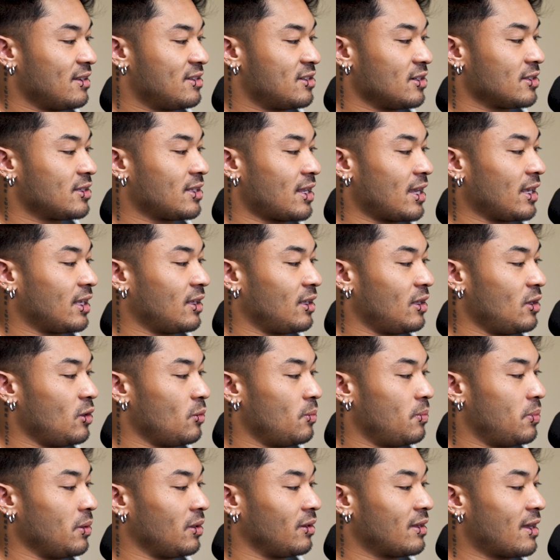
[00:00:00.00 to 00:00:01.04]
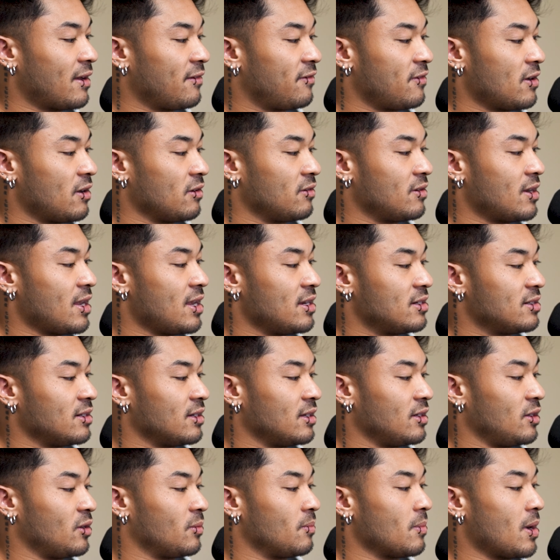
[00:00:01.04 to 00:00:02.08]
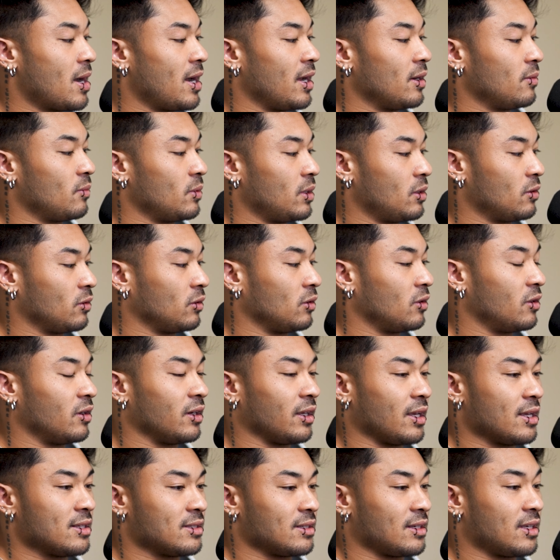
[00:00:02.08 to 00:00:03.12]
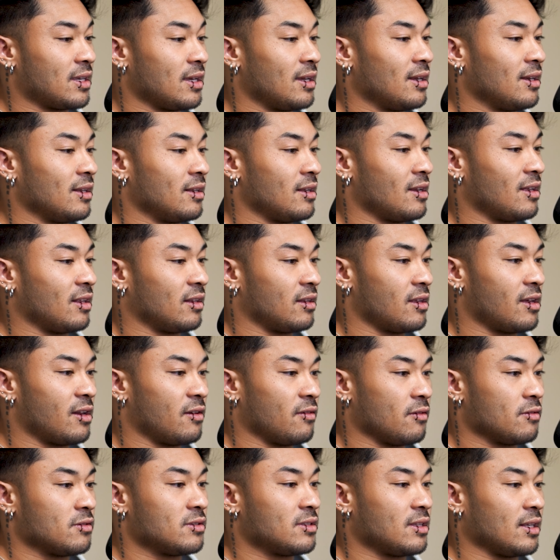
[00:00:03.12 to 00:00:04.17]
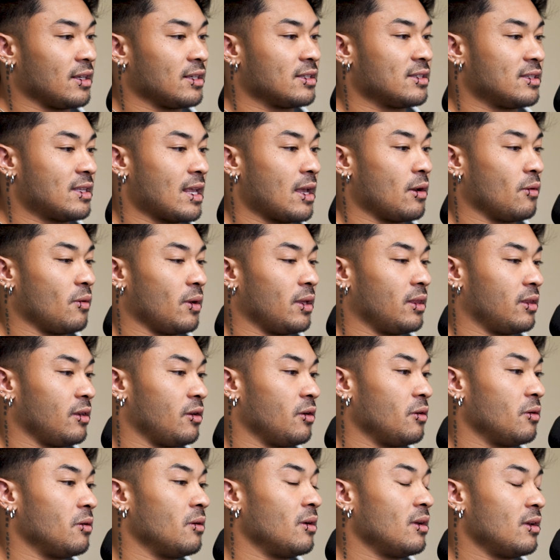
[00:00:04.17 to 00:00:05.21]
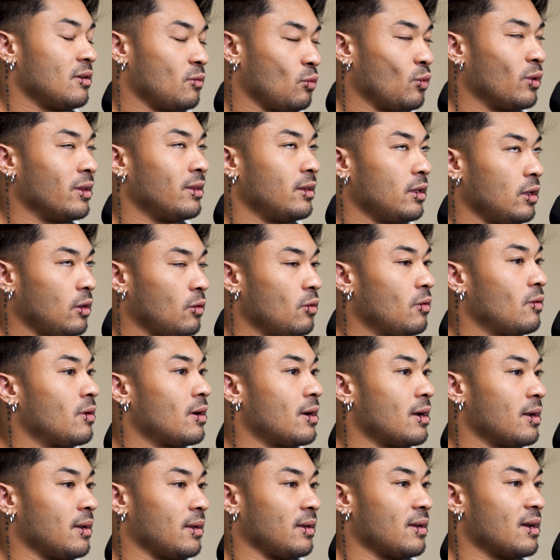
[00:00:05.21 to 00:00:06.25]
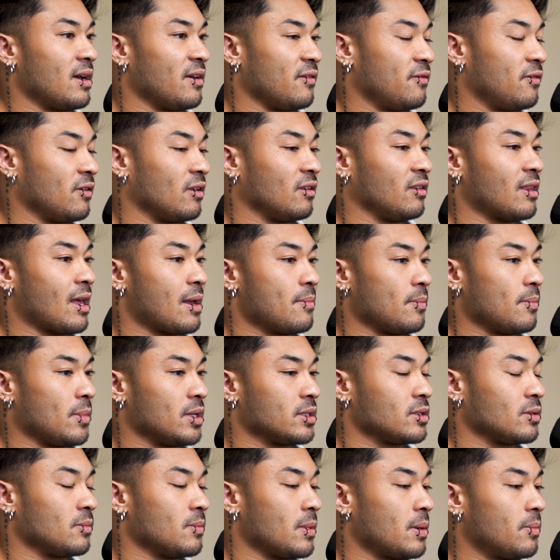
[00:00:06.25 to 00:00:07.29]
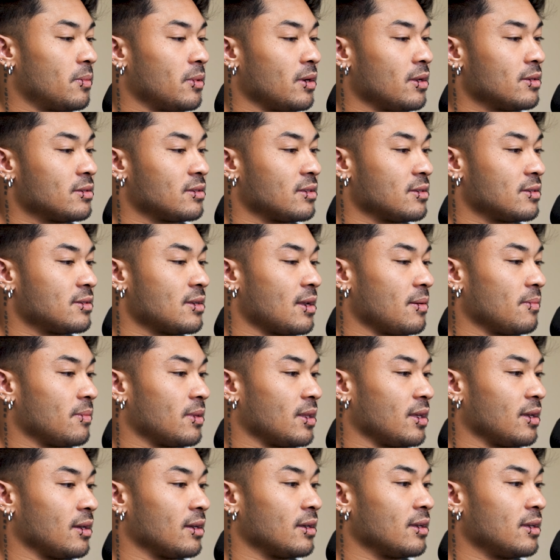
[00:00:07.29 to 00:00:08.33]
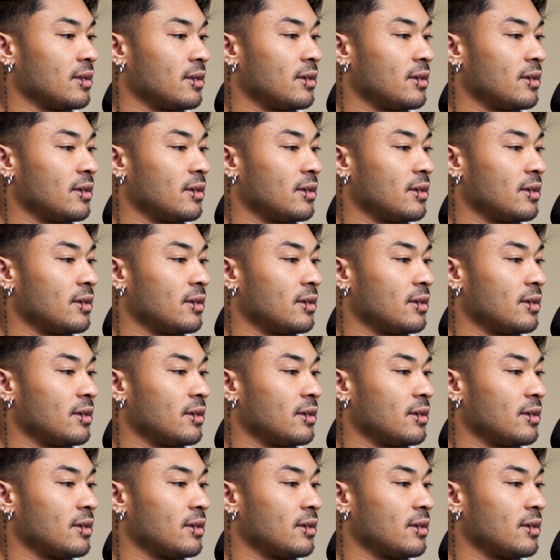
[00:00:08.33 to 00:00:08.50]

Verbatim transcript: just like you build that foundation in your mind when you're learning as a kid and a lot of those things stay with you with you i i feel that muscle memory is the same thing